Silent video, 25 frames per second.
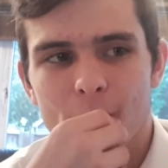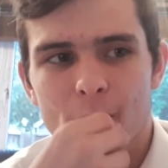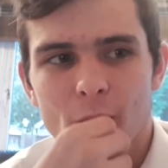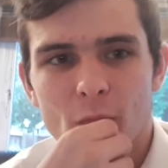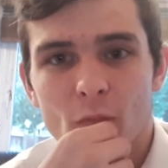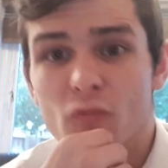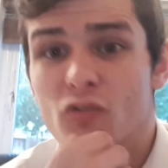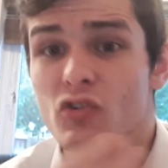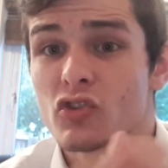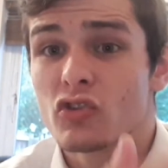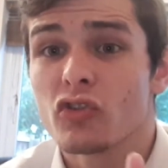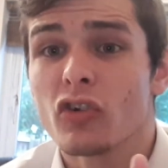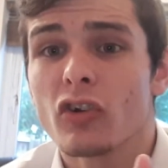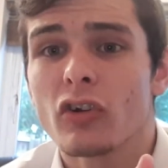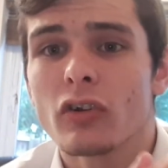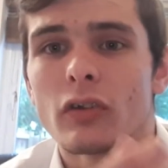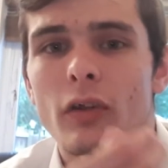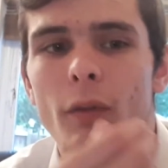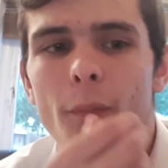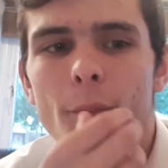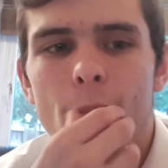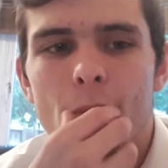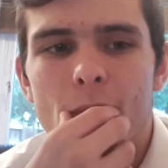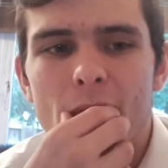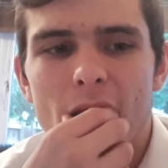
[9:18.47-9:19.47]
were
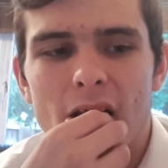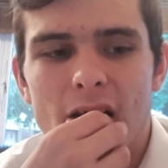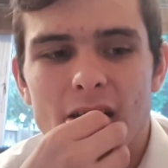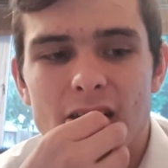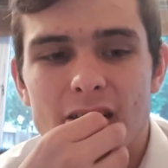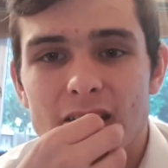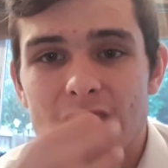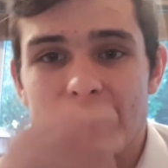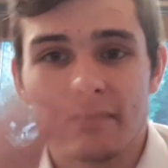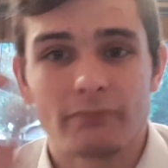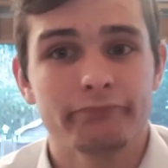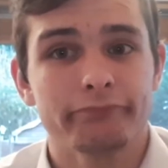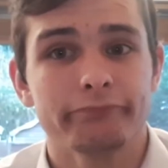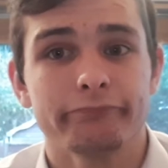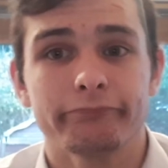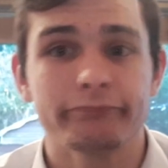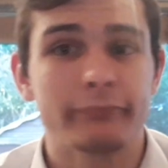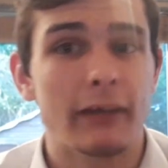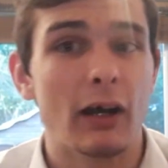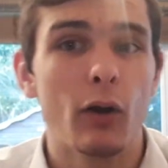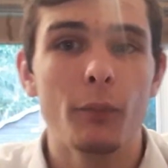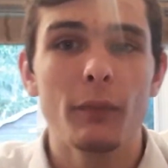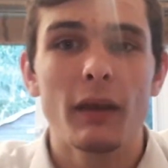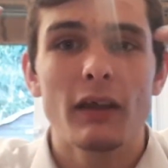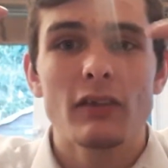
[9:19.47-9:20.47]
struggling, and
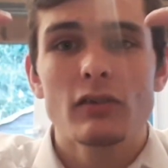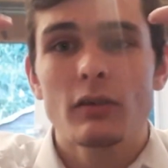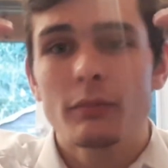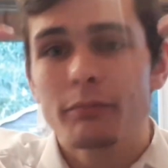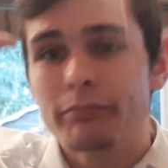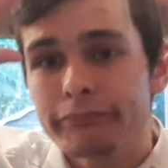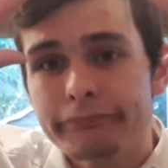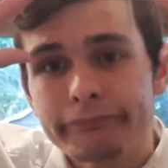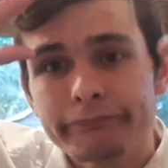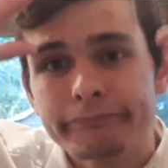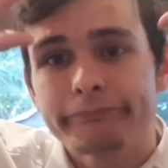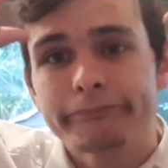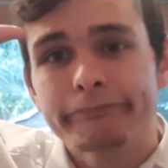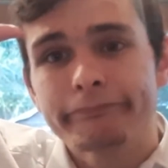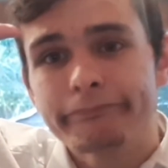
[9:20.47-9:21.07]
I hope it ends up,